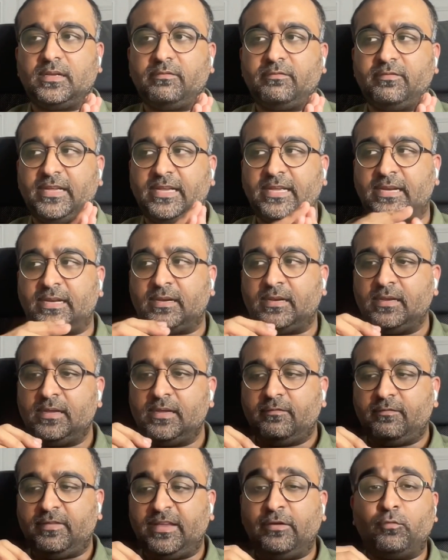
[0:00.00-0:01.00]
where
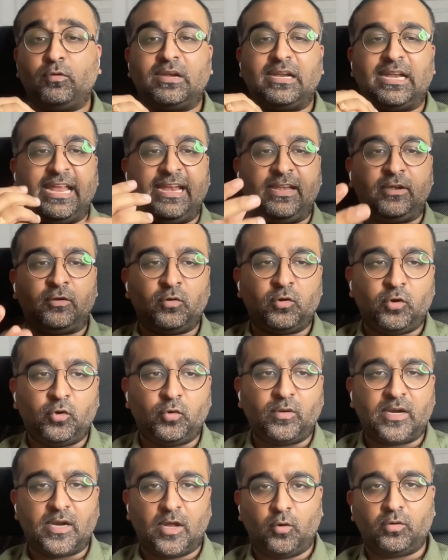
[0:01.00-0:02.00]
we would like to
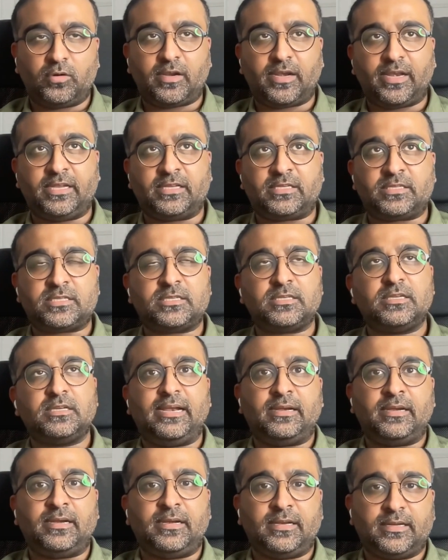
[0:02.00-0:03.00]
do an outreach
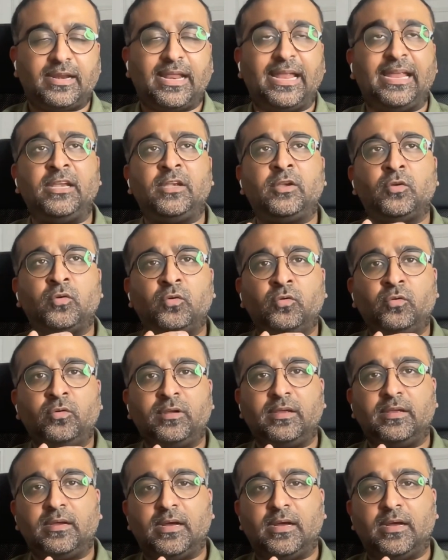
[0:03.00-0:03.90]
and try to